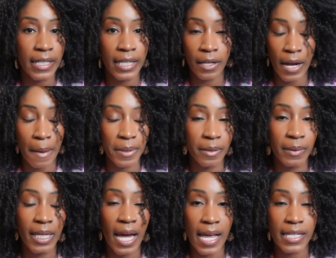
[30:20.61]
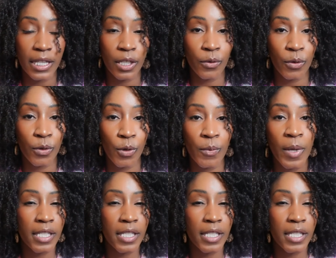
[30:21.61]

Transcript: and there happen to be guys in the group,